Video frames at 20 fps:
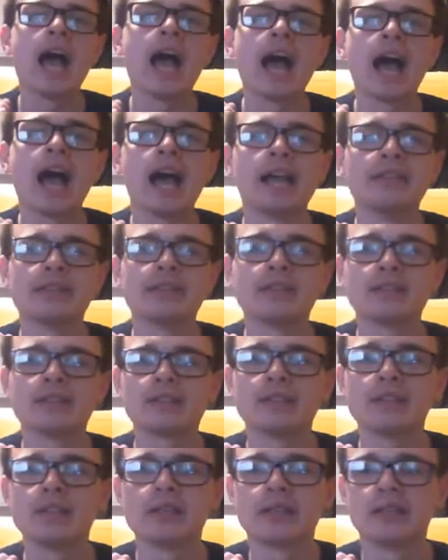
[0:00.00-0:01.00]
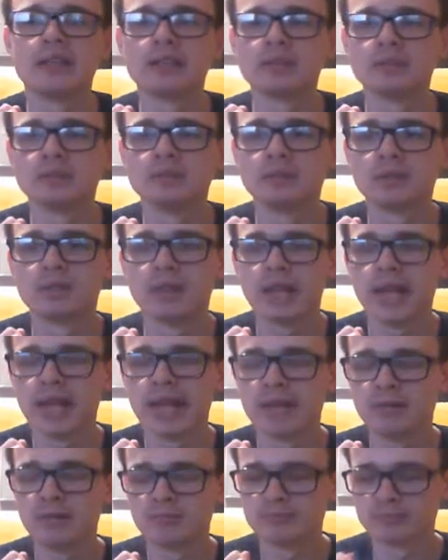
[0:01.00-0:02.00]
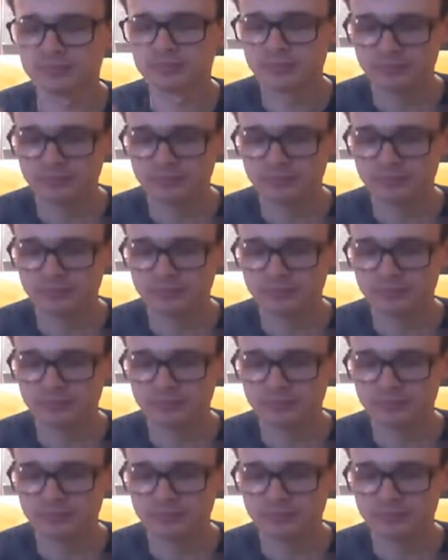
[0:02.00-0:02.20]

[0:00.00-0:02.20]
And it, uh, um,